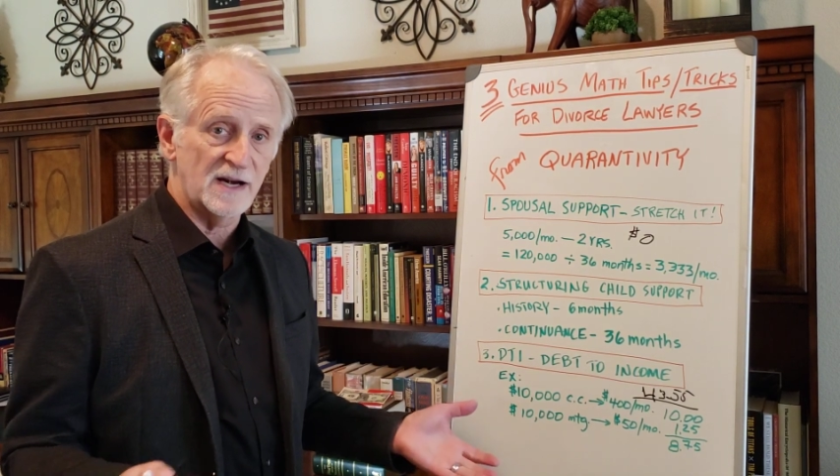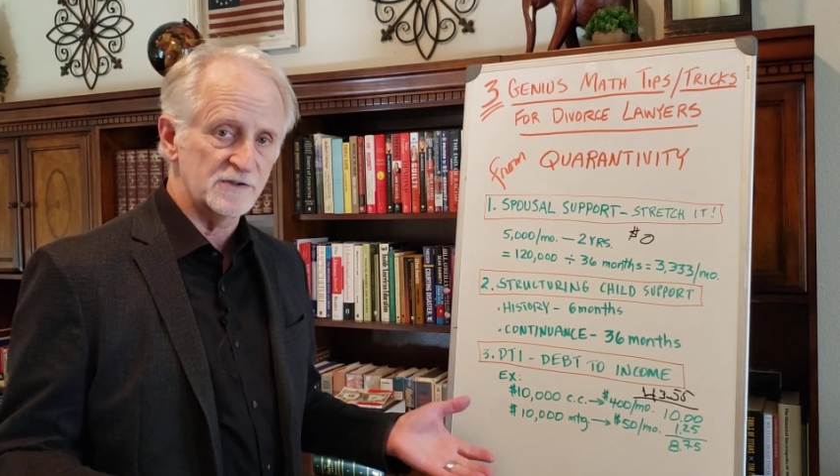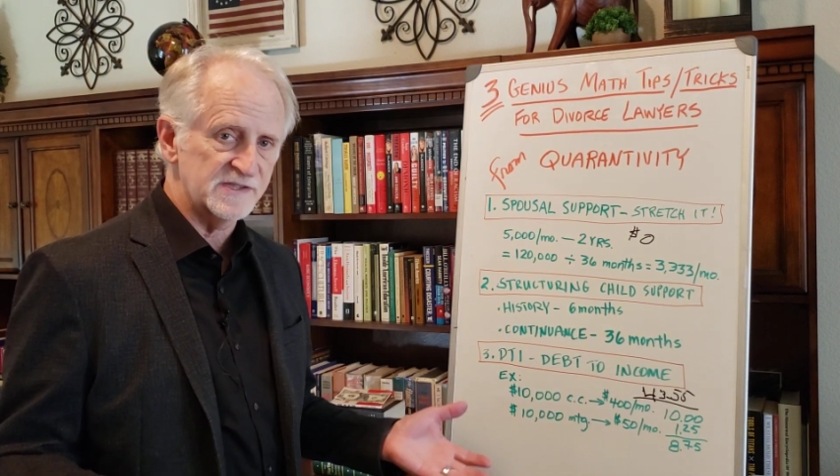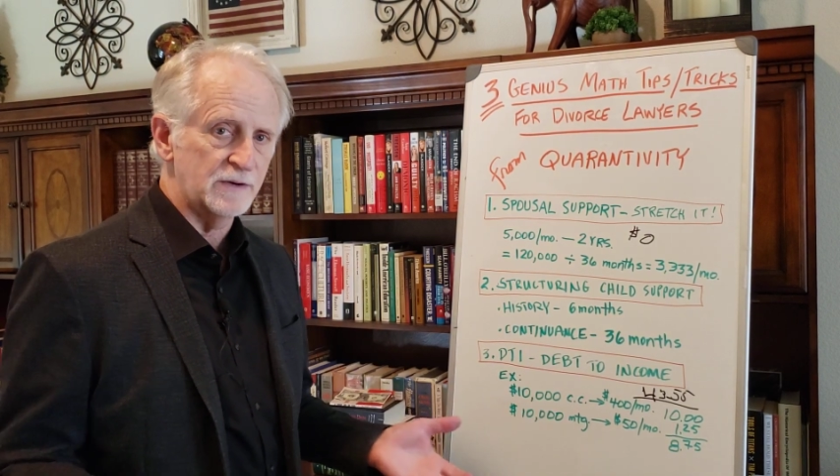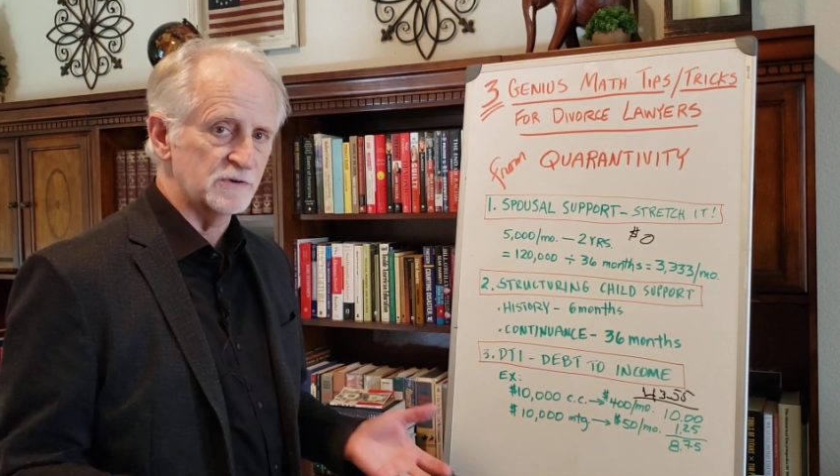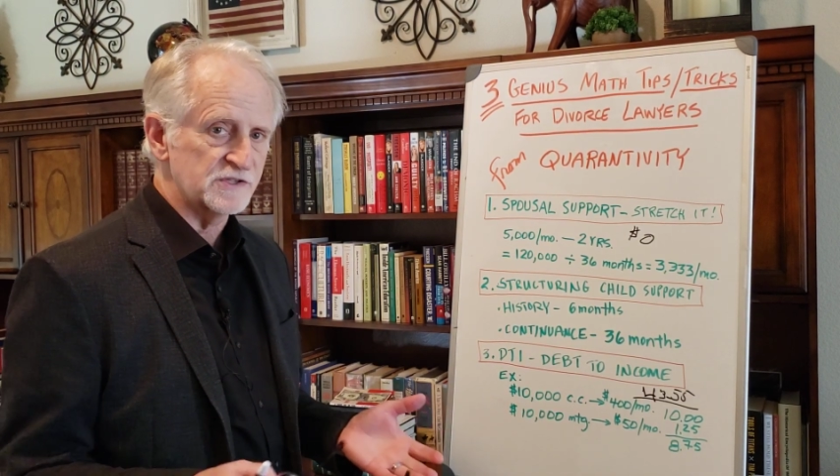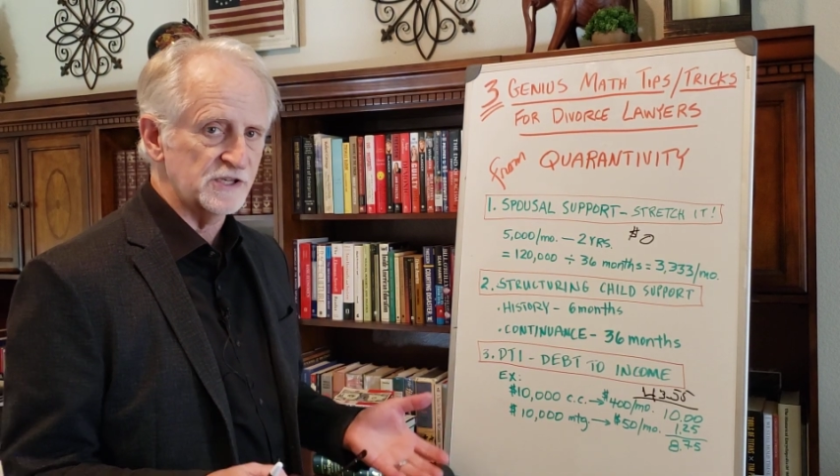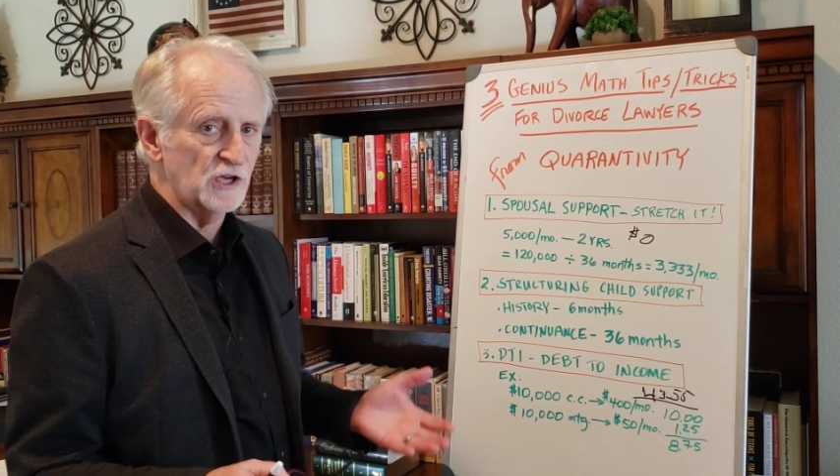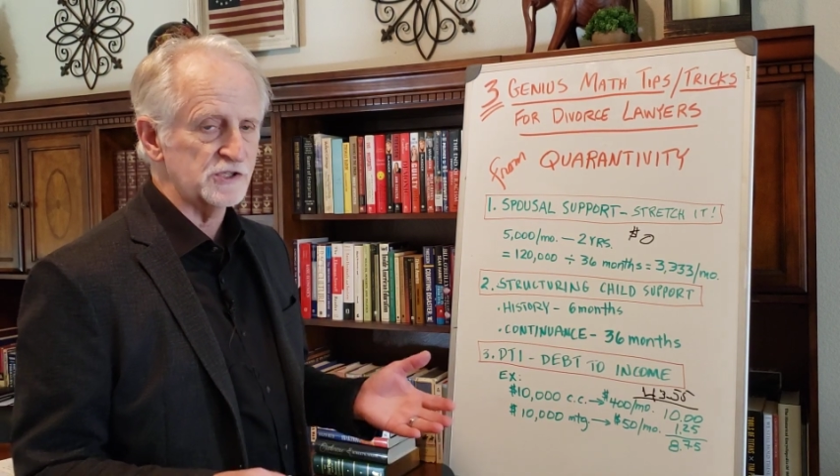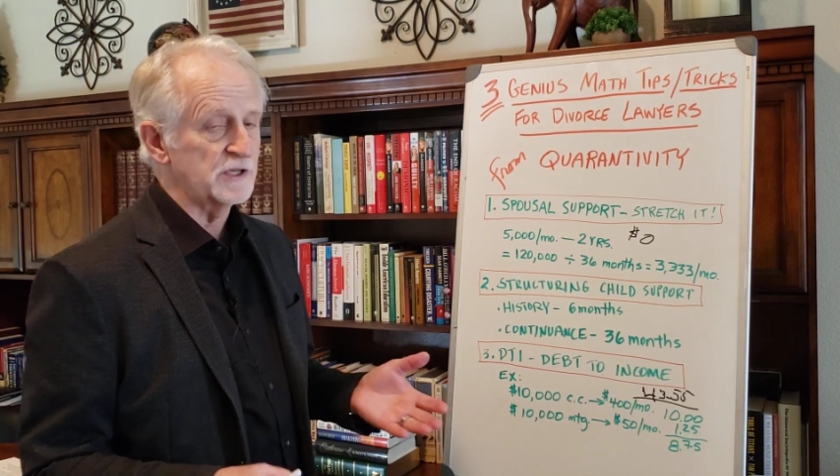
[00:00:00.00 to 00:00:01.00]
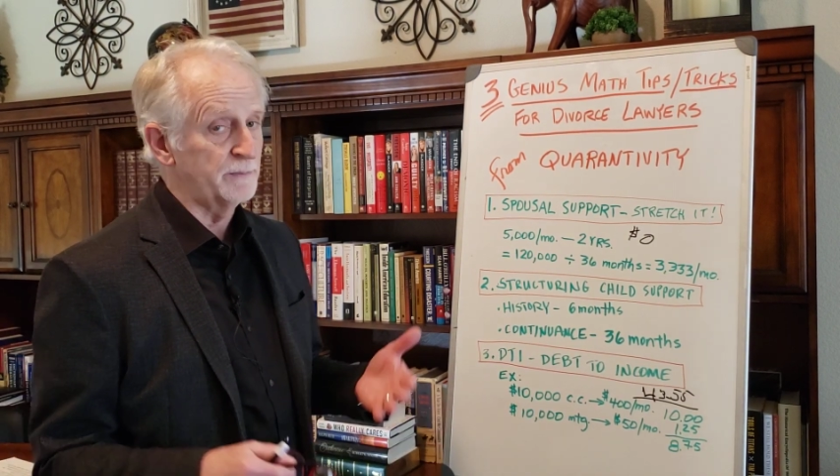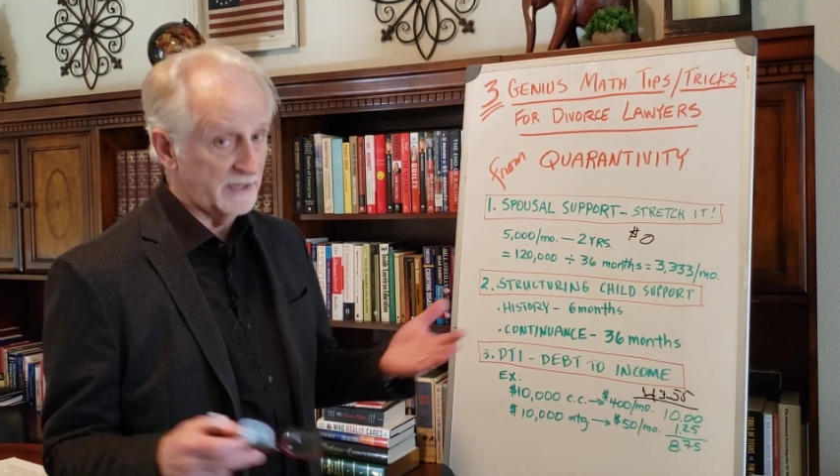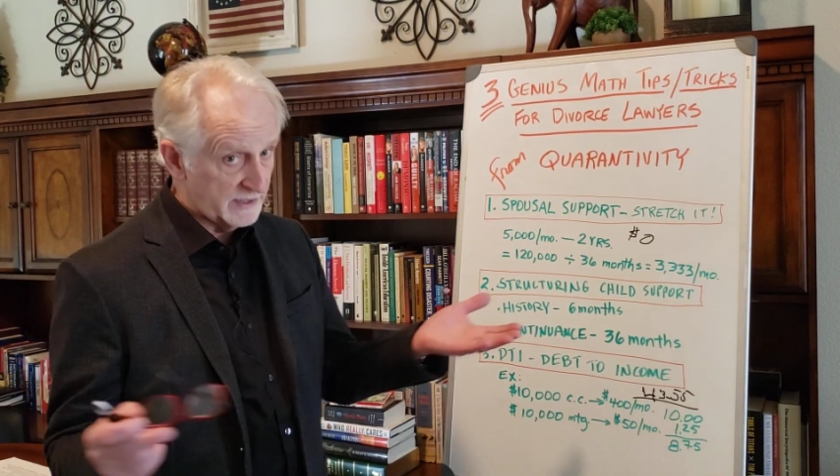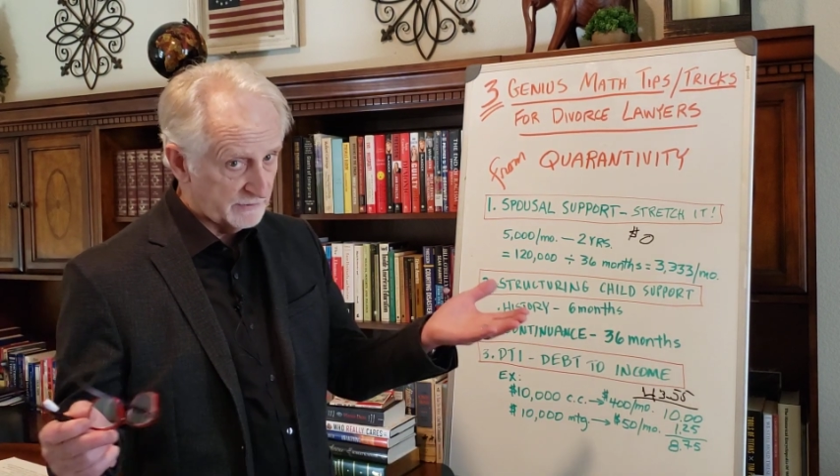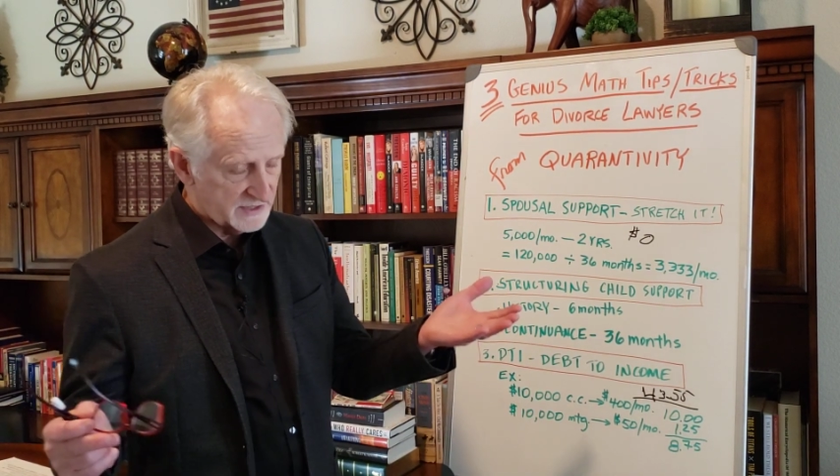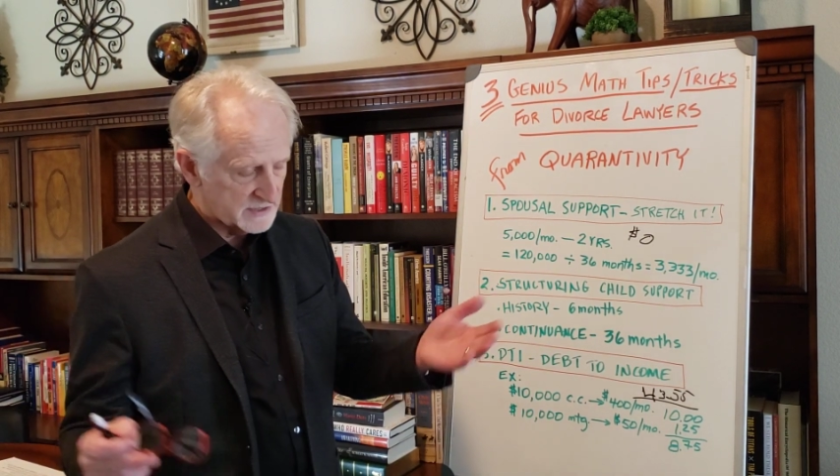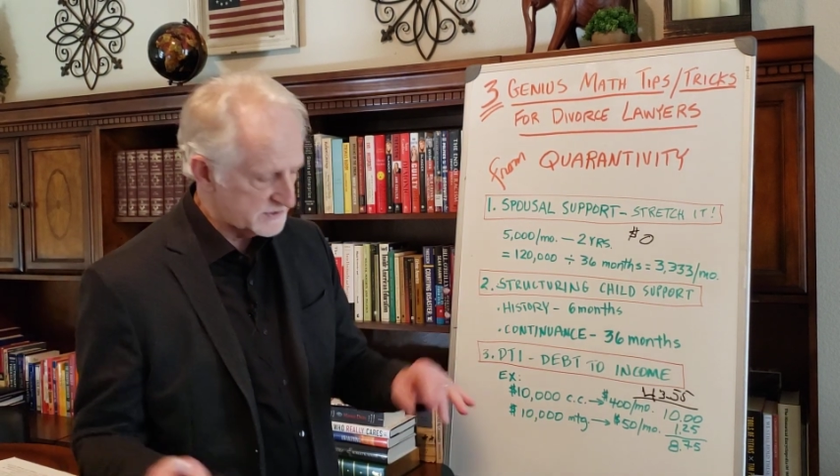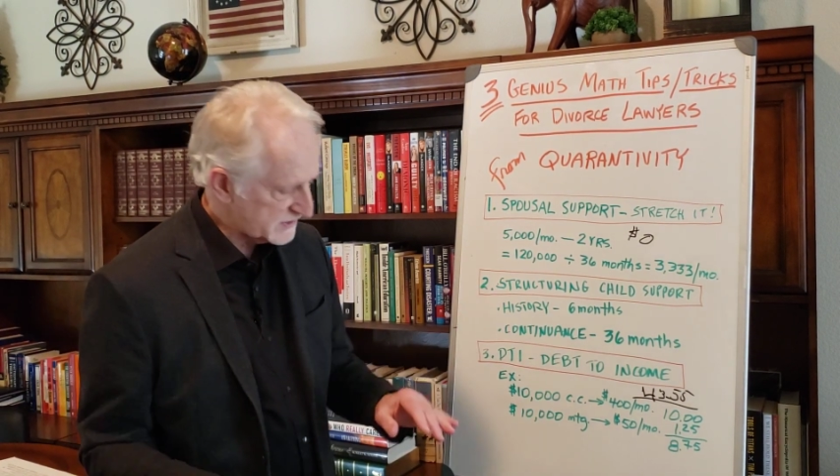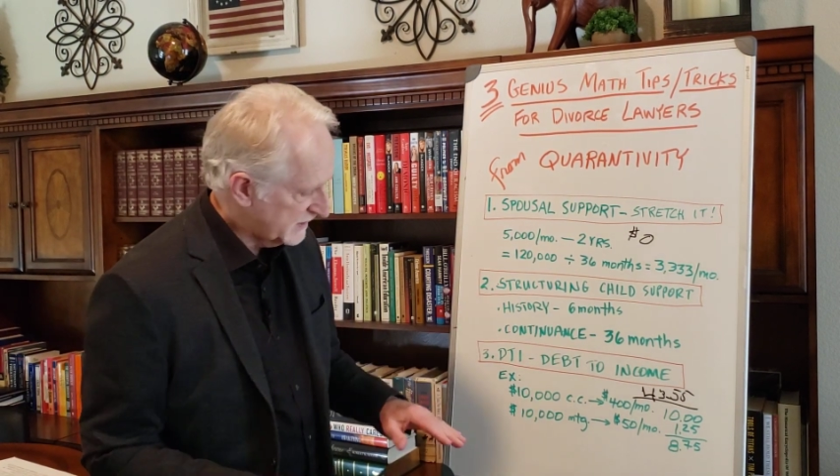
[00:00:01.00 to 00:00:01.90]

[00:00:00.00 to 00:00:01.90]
our secret sauce. But here it is.